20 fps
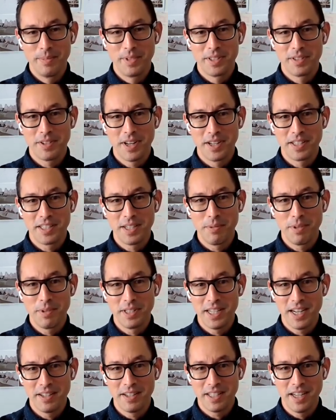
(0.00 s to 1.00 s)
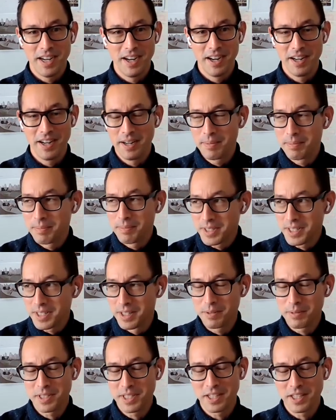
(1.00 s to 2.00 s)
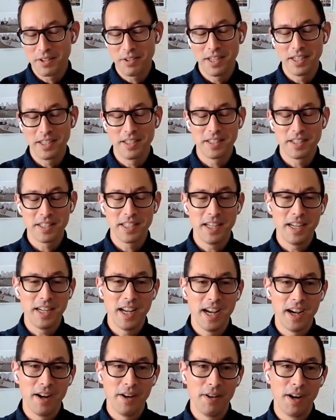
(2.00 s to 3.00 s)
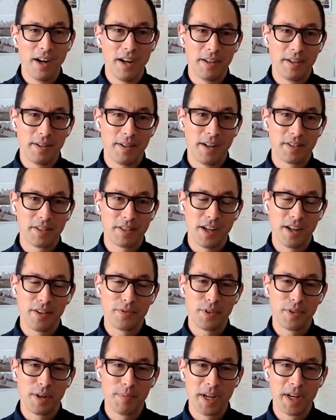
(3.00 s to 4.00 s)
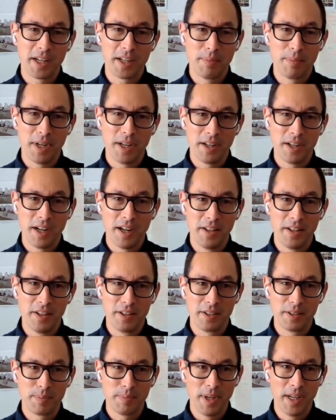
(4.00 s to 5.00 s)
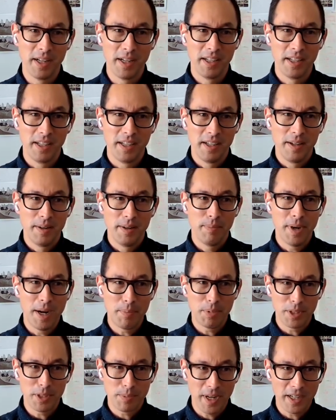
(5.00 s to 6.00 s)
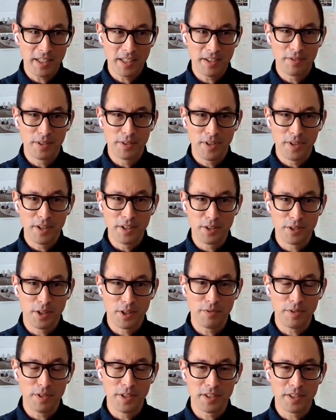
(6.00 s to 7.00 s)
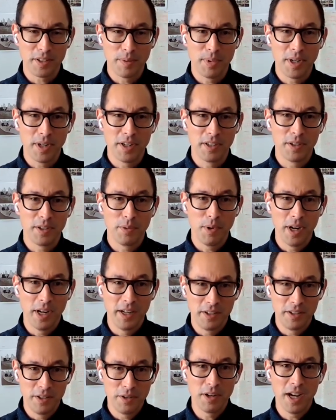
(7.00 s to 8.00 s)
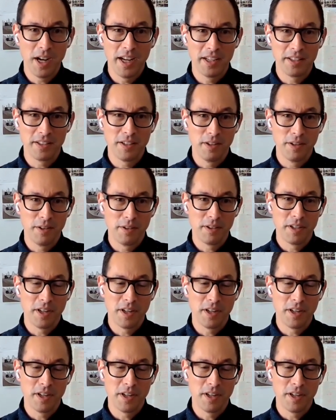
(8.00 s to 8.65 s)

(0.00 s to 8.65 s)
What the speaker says: just try to see what's out there. And I'm, tinkering to see how our software might compare to others. But my perspective is very surface compared to what you guys do.